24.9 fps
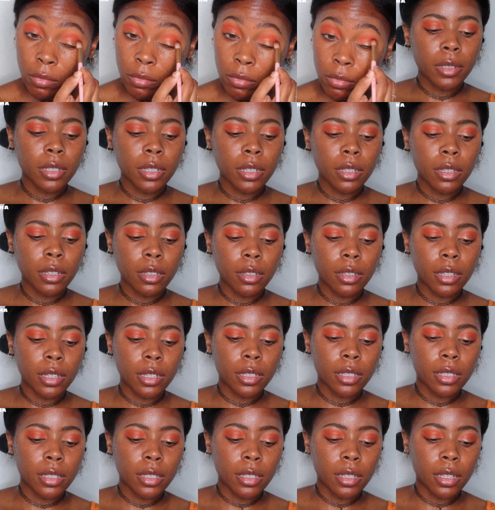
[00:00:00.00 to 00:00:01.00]
Taking
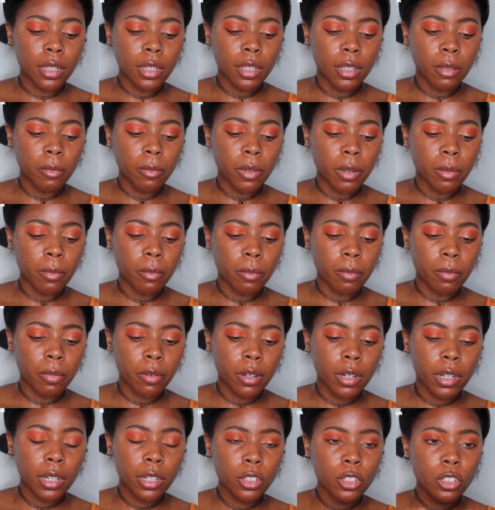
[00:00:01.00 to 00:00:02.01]
that same
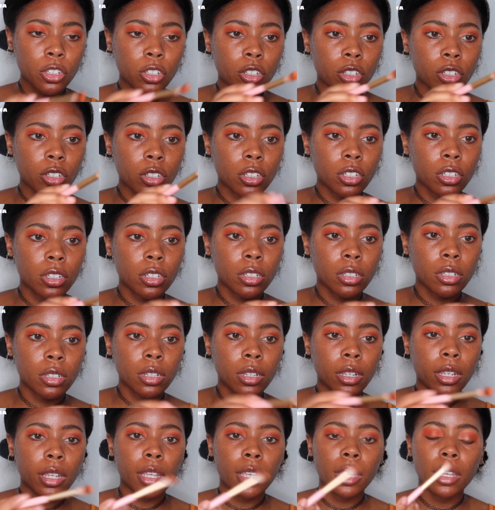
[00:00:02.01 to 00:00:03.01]
brush
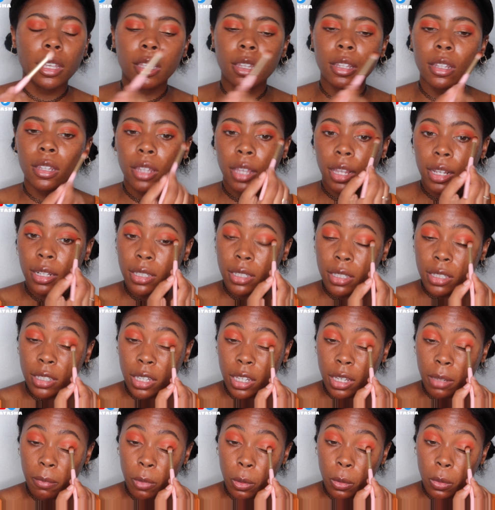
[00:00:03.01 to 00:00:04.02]
and that
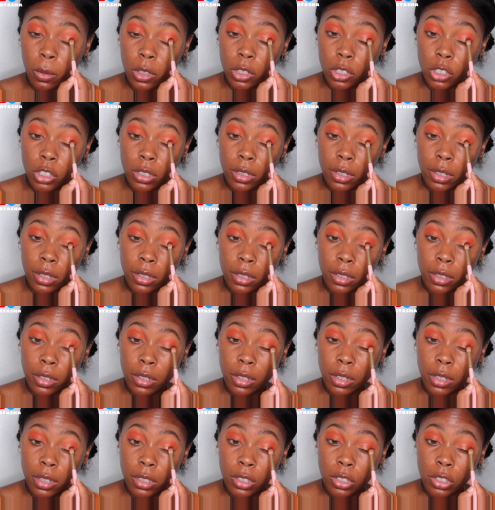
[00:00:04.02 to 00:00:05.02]
same orange
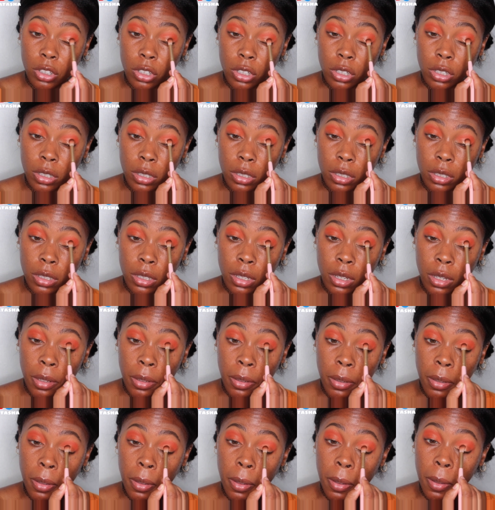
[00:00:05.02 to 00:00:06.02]
color and just
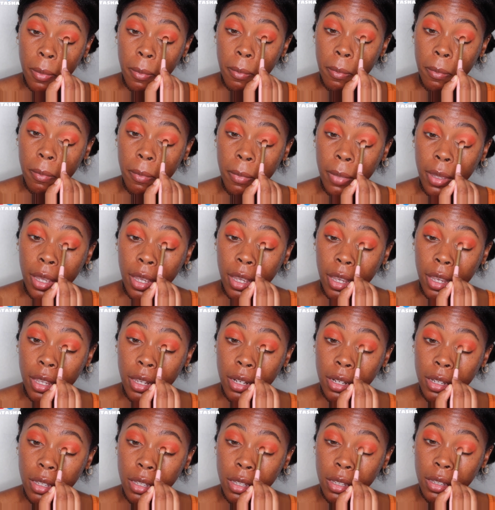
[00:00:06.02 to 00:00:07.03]

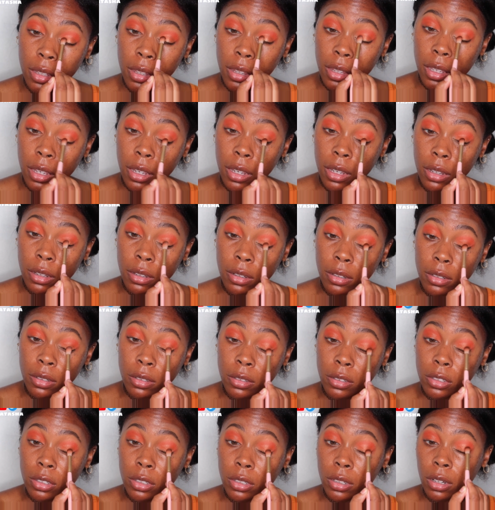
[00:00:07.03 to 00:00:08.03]
patting that
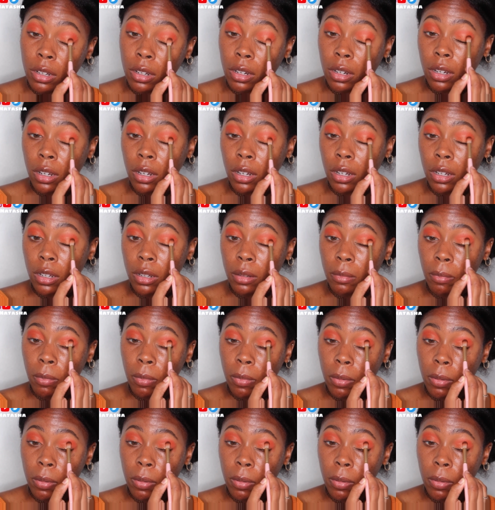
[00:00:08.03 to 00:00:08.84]
on top